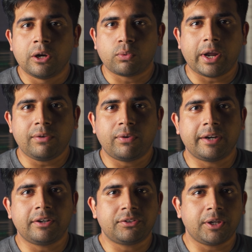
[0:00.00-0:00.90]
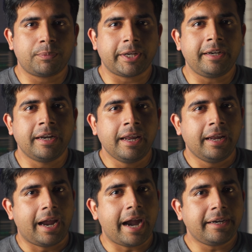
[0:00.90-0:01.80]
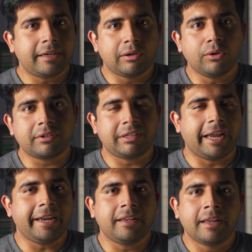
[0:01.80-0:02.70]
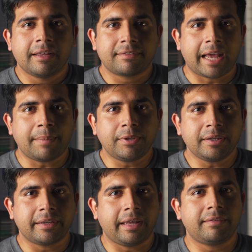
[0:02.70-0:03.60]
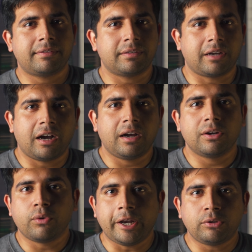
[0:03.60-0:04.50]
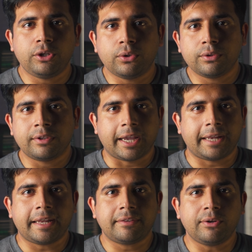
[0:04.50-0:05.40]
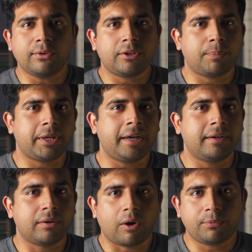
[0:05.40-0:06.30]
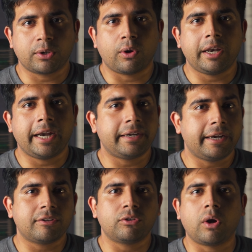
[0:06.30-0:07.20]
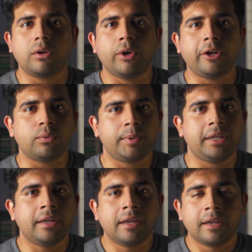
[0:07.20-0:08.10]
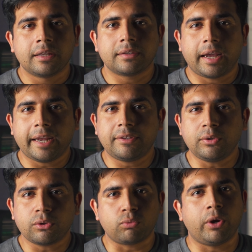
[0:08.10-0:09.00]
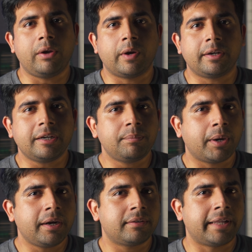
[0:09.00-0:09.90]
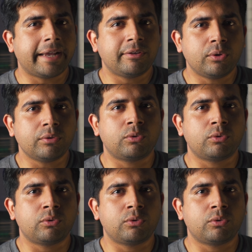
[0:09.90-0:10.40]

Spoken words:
1200 chipset, and it looks like Samsung is going to use an Exynos chipset after all, and it's not going to be the Exynos 1200 but the Exynos